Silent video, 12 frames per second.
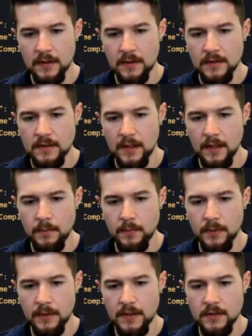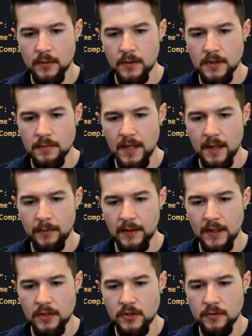type is going to be
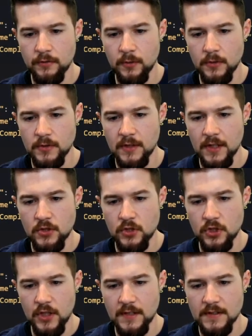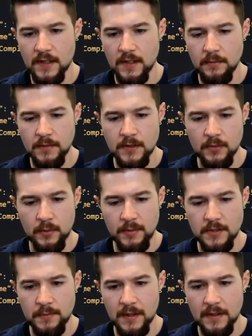application/JSON, because we're going
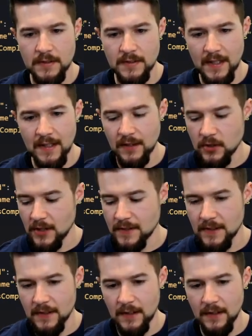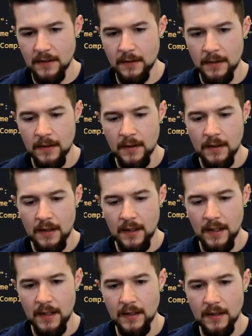to be sending it JSON data.
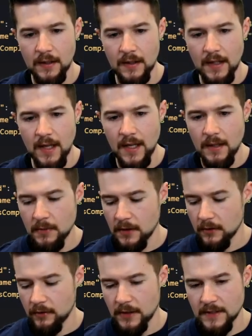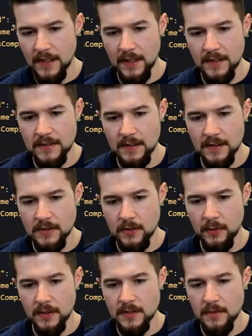And then the name of our task is
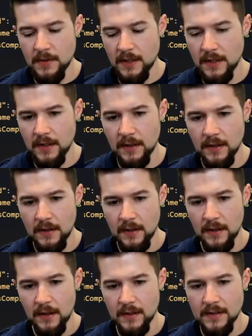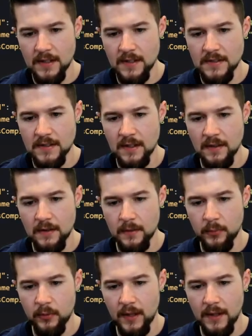going to be testing the
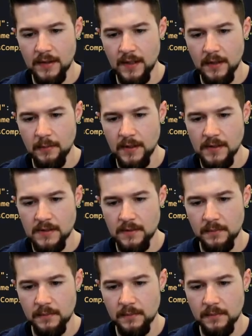prod database.